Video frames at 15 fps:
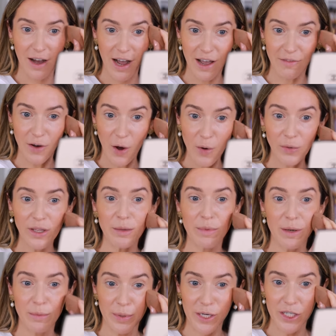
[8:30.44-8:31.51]
I've only
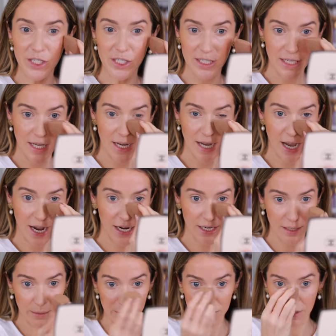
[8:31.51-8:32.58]
been purchasing
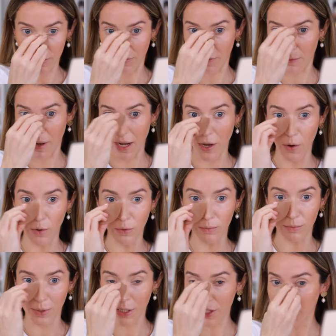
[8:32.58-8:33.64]
items for my
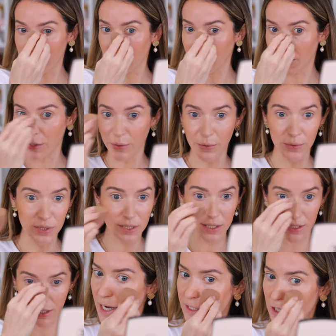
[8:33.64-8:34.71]
own personal
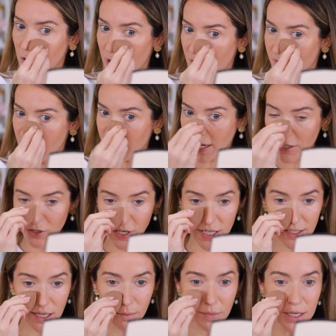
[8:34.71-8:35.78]
use. I don't have any
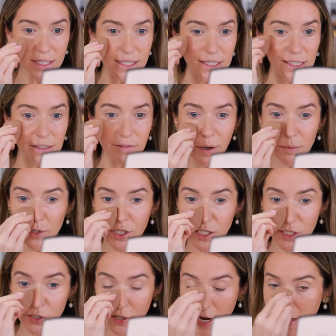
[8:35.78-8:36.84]
tricks up my sleeve. I'm
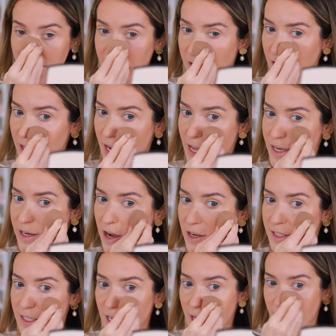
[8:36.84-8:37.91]
just trying to create
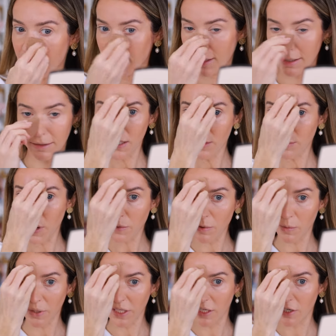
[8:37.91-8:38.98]
content. It's
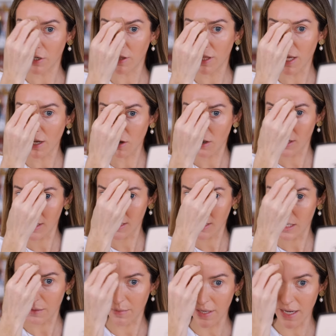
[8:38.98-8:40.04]
probably a good thing,
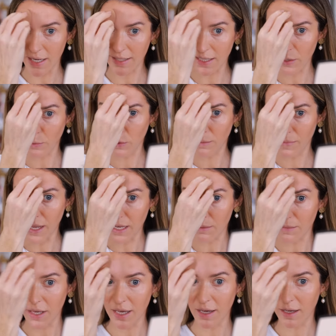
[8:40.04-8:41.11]
honestly, because it will make
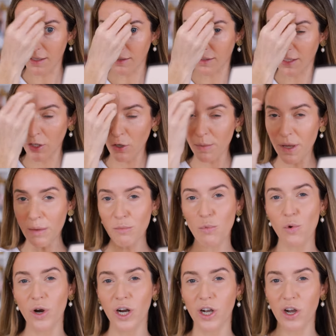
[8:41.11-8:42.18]
me a little bit
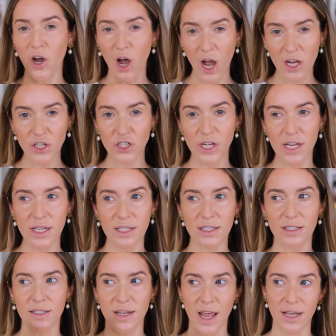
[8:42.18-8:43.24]
more
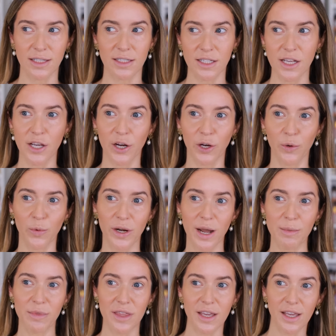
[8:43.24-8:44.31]
cautious next year when
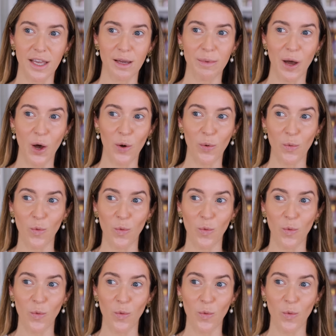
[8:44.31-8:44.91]
I'm thinking about